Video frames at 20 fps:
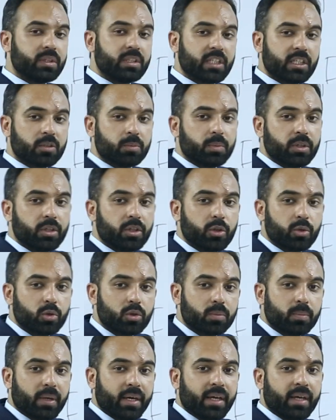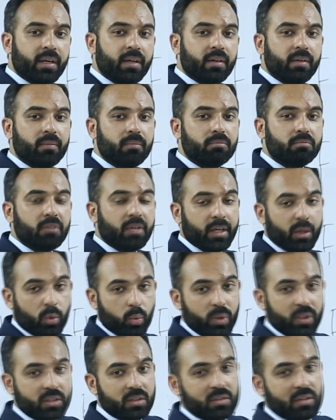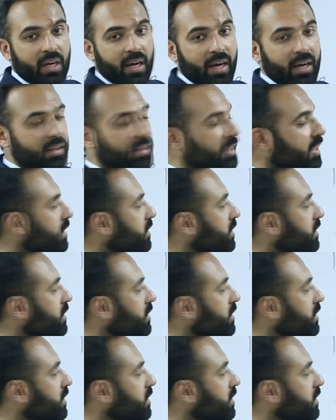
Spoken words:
which has been used by linguists and